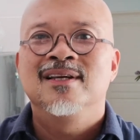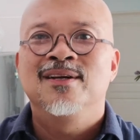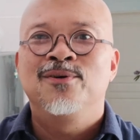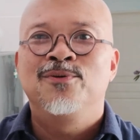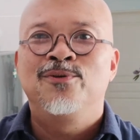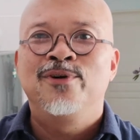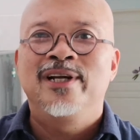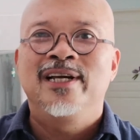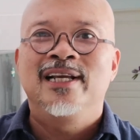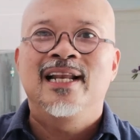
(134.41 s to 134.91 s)

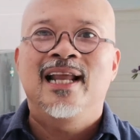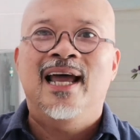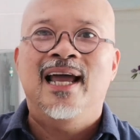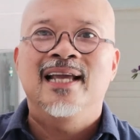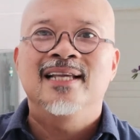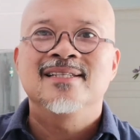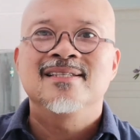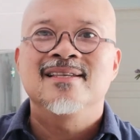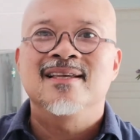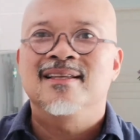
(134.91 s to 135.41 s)

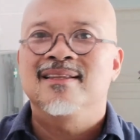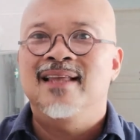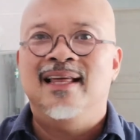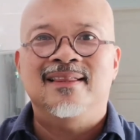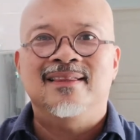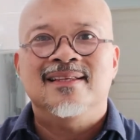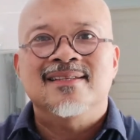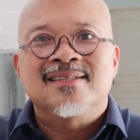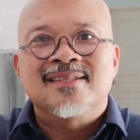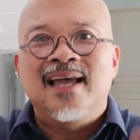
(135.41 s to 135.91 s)
realize that
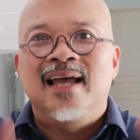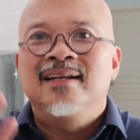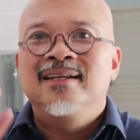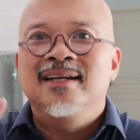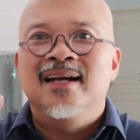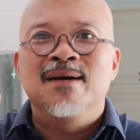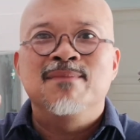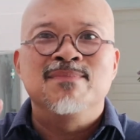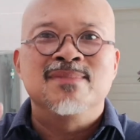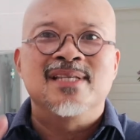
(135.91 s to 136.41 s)
the sun
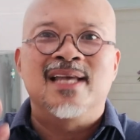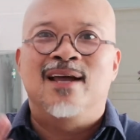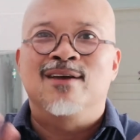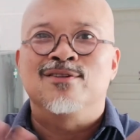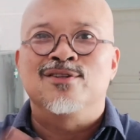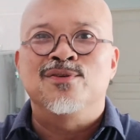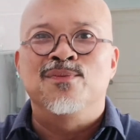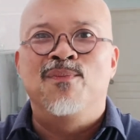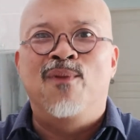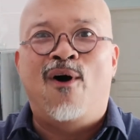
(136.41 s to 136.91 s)
comes out
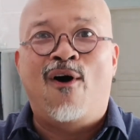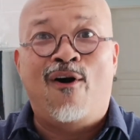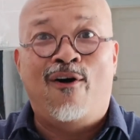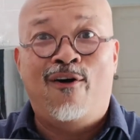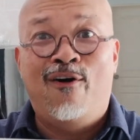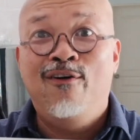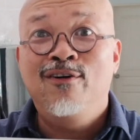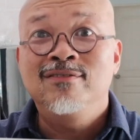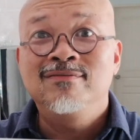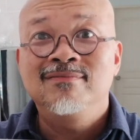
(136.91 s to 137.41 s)

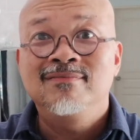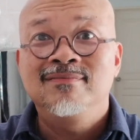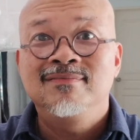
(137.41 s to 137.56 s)
tomorrow,